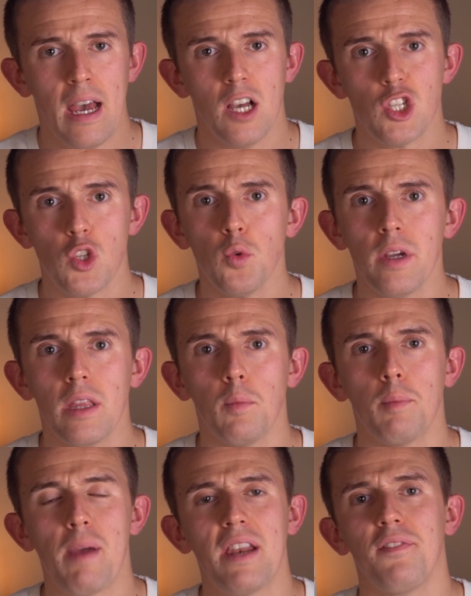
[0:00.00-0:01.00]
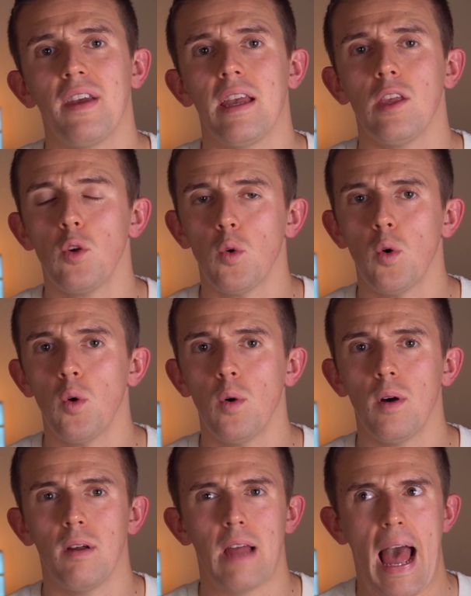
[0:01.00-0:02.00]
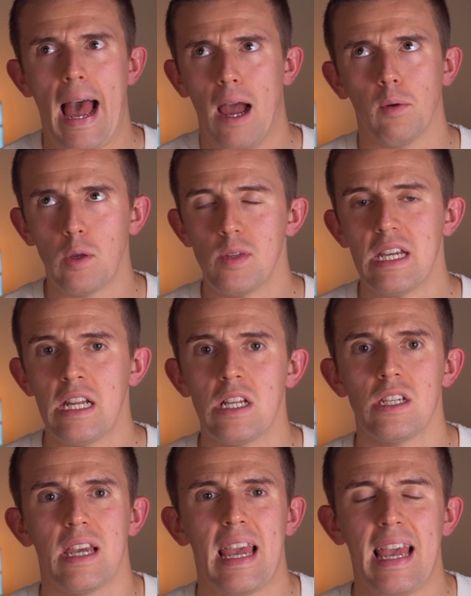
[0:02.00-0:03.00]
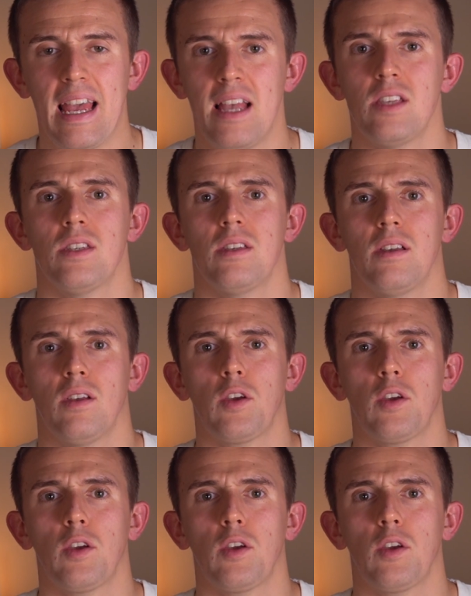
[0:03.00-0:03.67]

A story that would benefit your how you teach is